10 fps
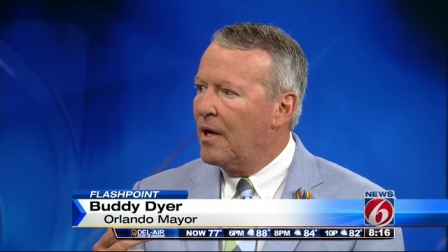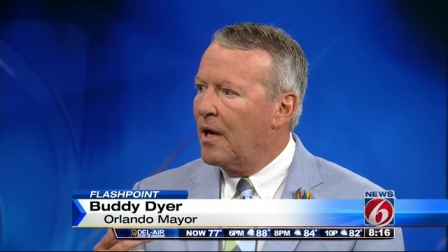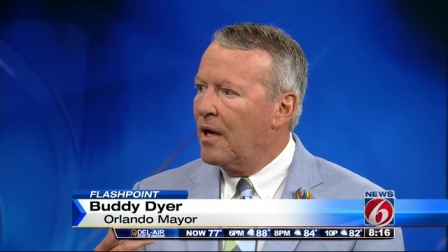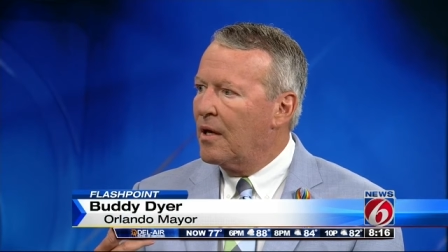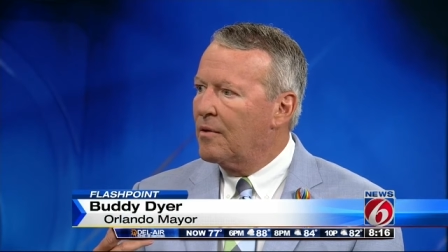
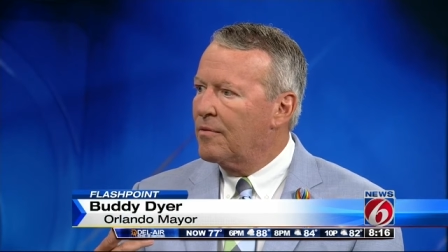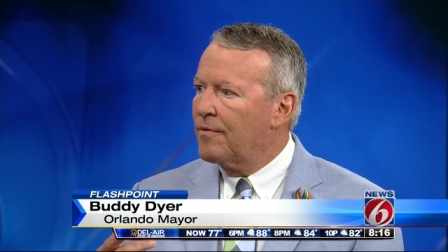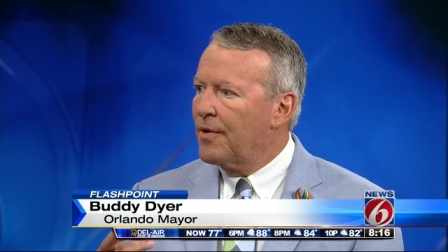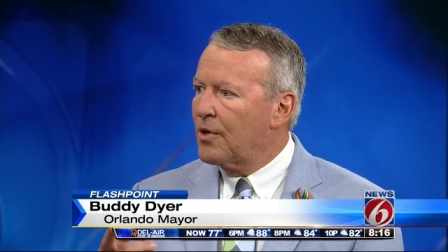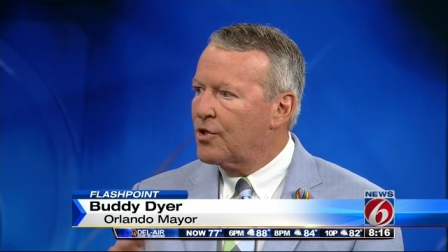uh,
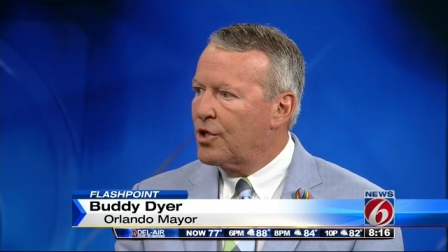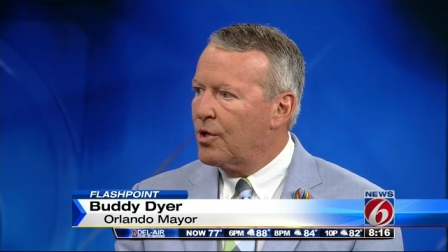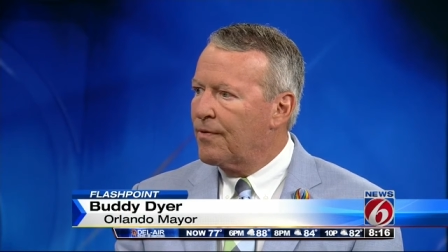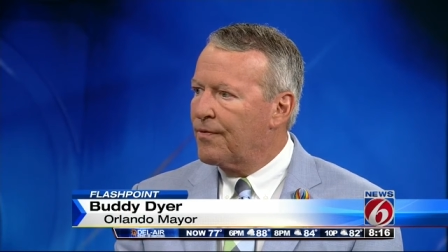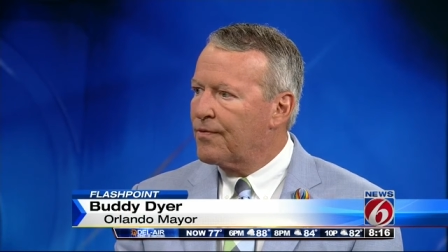the various
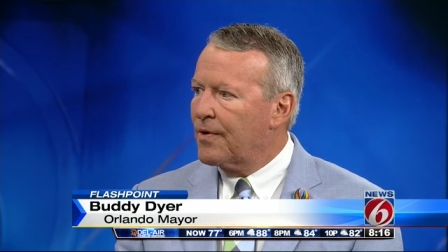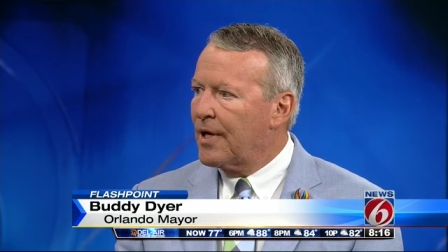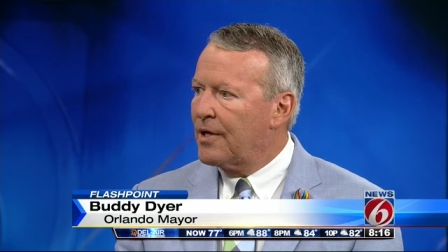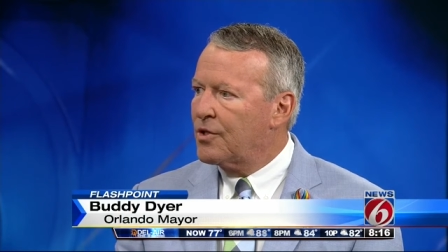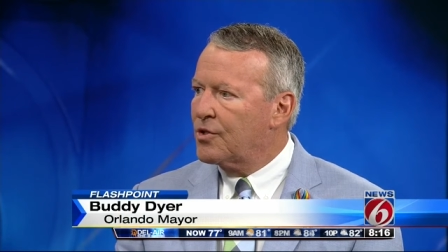sheriff
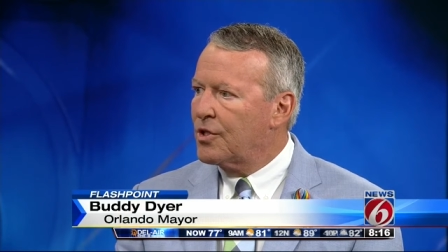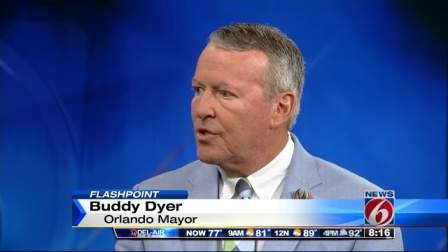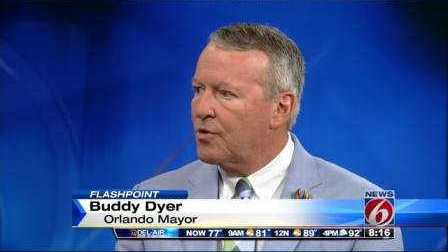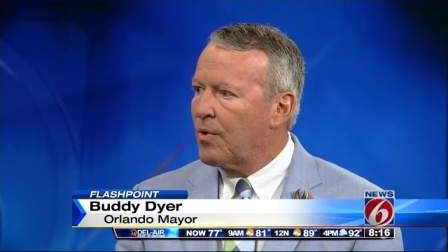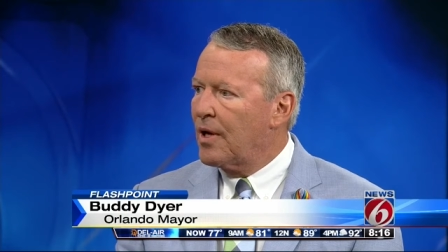
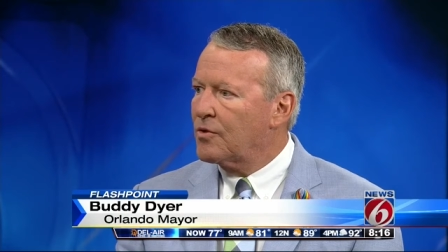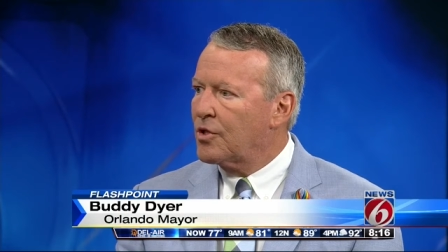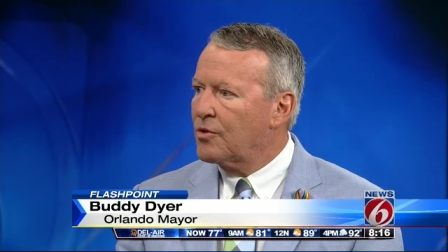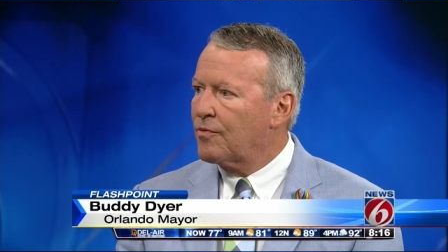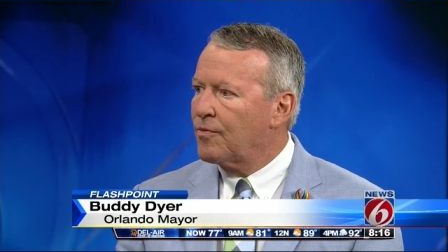agencies around
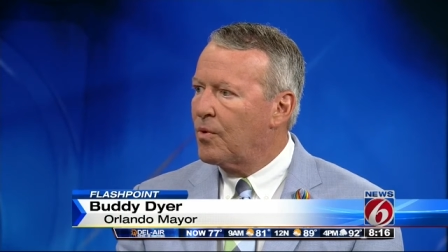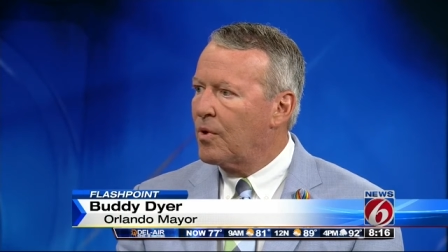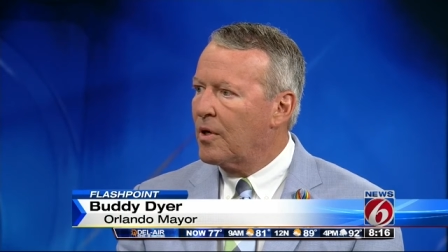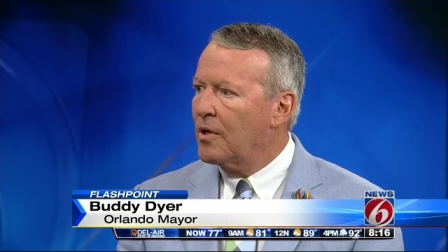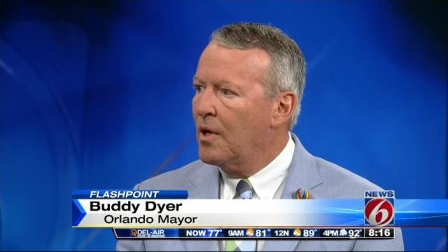Central
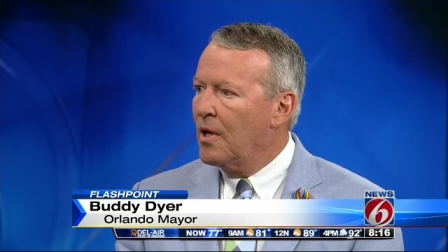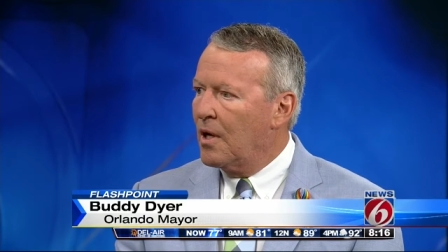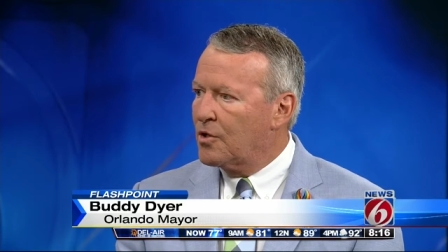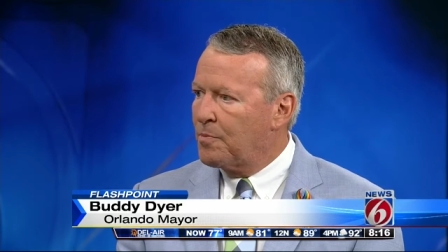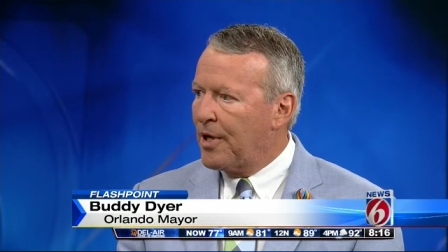Florida,
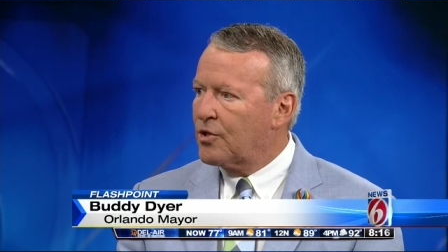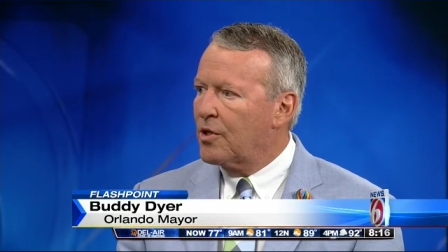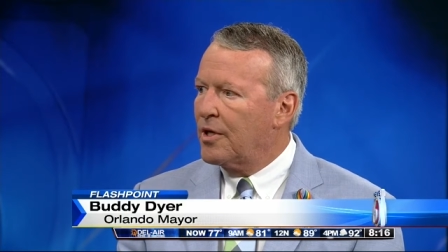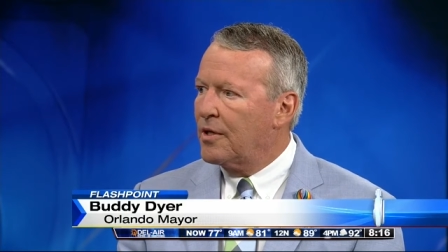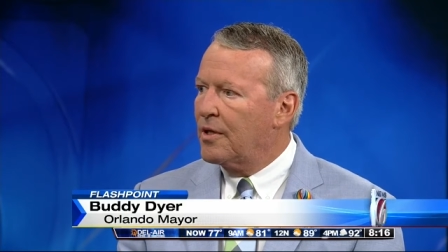
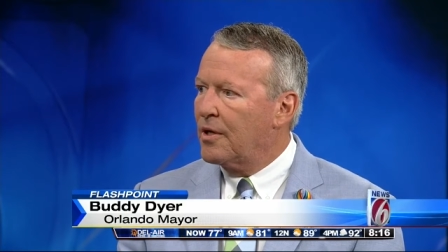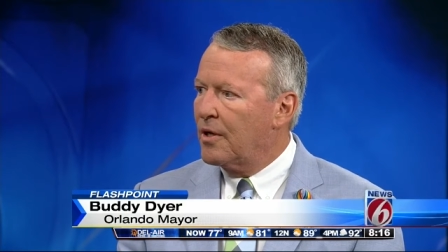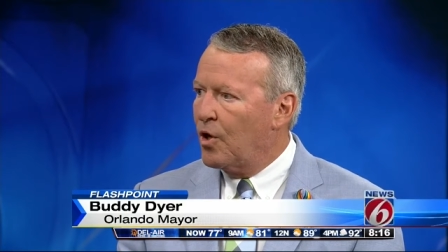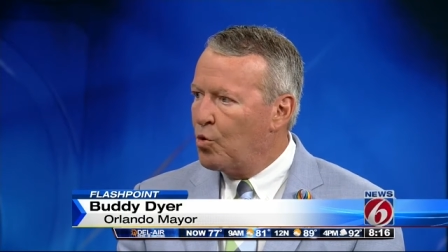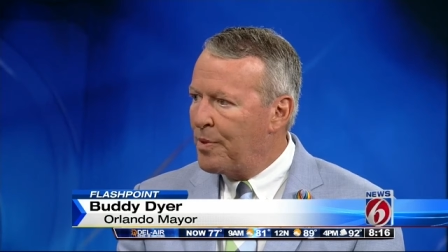especially the
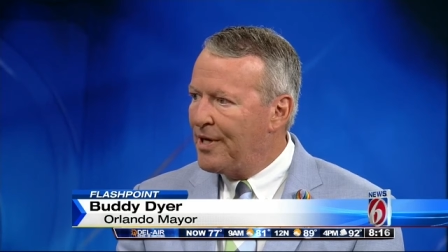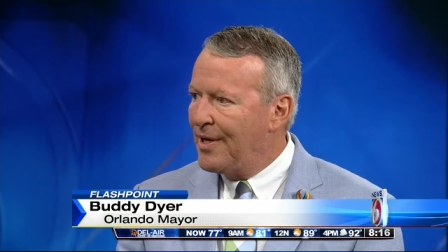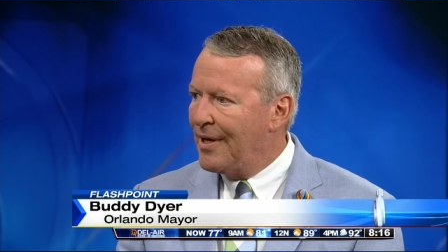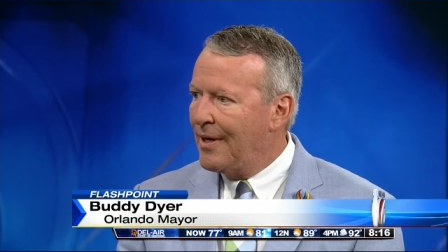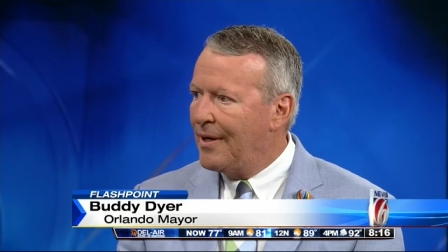
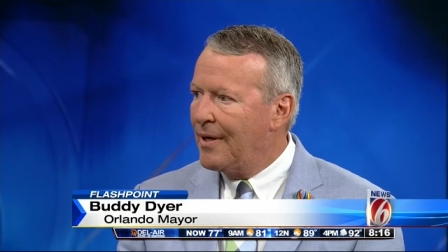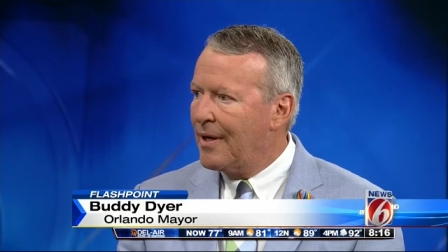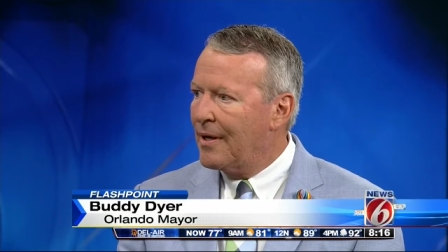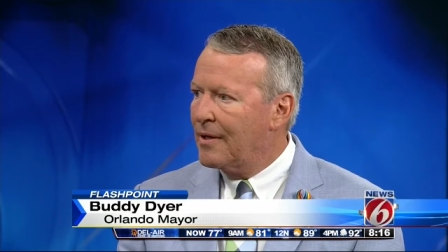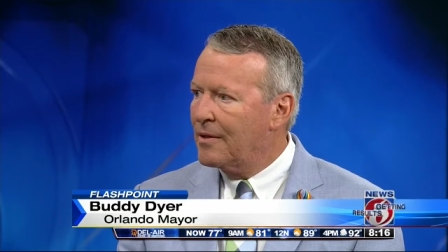OPD
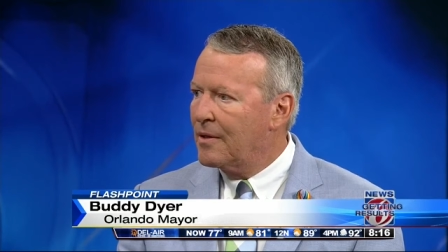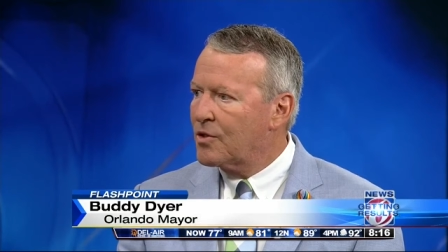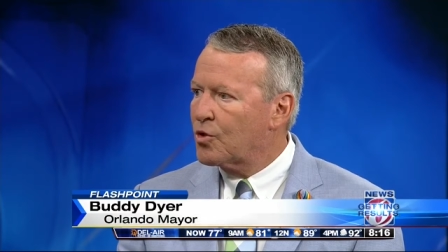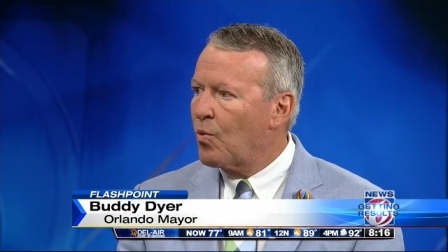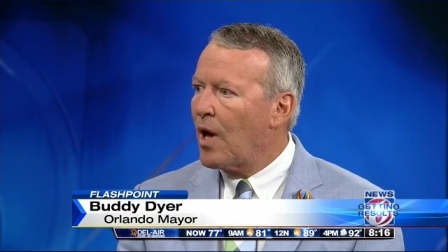and the
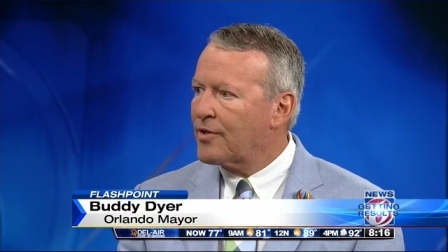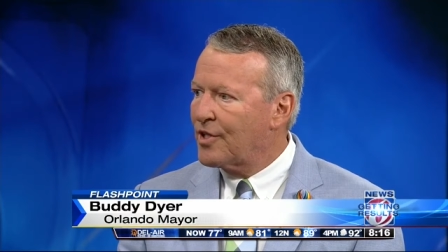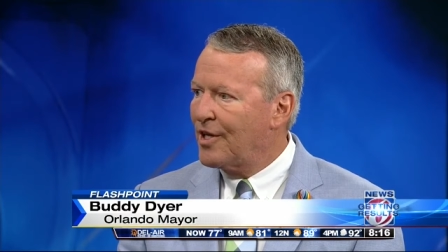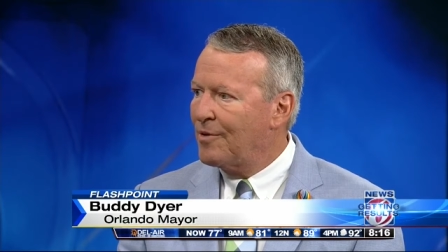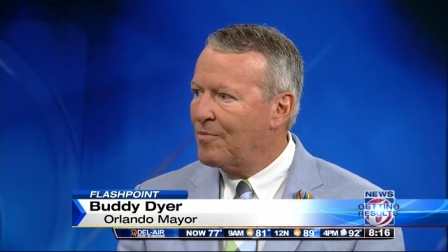SWAT
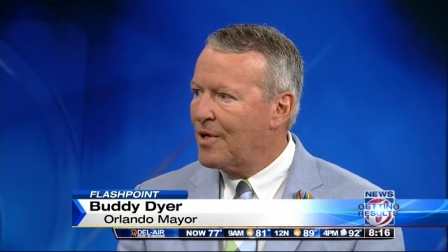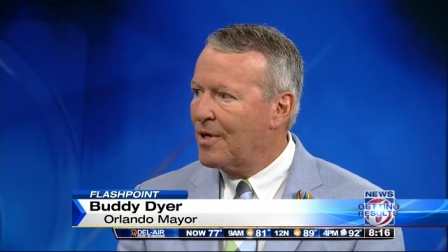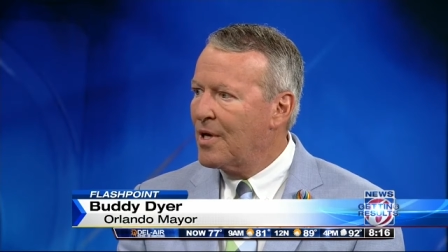team that